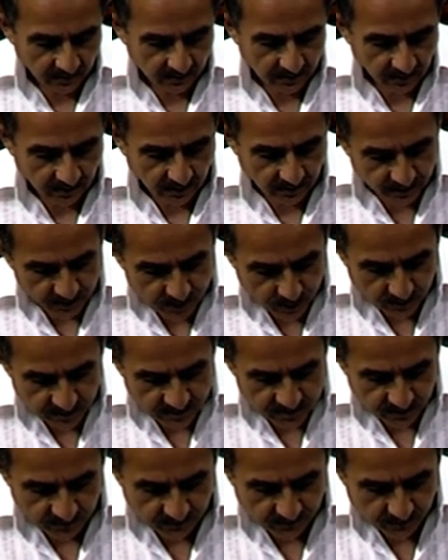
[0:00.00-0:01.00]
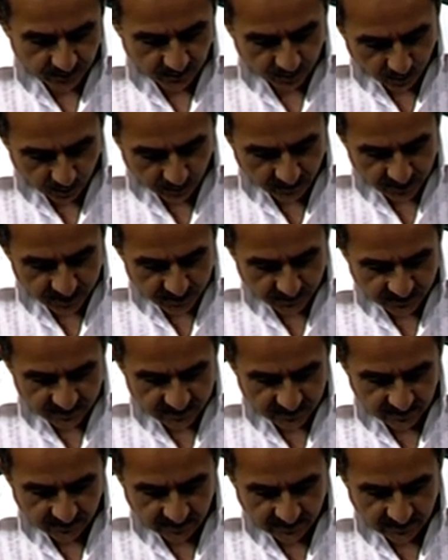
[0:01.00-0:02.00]
The issuance of route
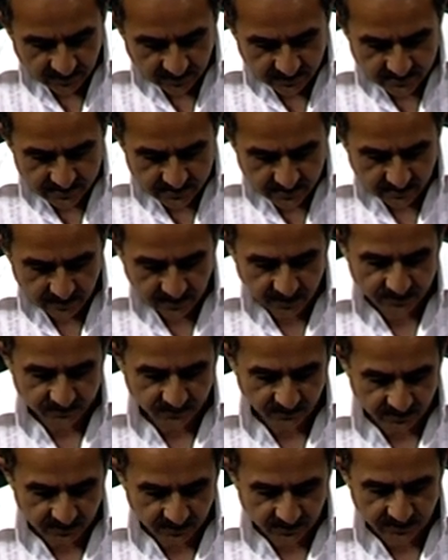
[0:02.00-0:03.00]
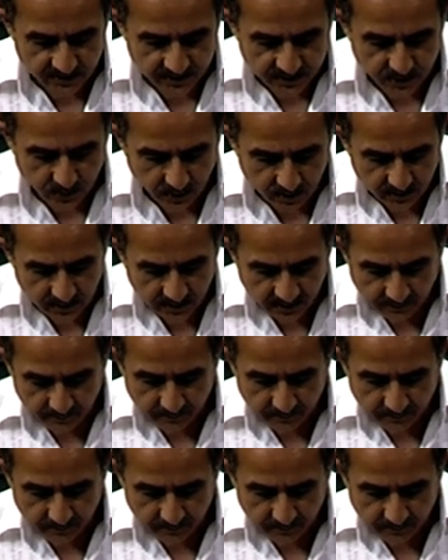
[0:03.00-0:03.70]
dispersal guidelines has further ensured